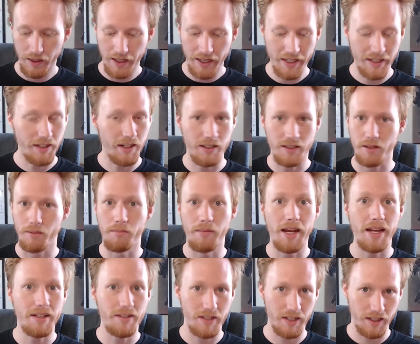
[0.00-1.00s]
He does
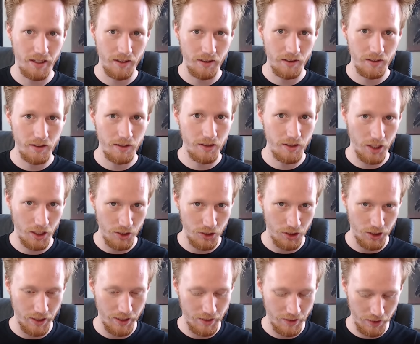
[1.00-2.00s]
amazing
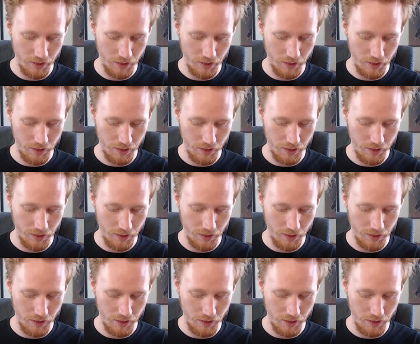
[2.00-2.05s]
dungeons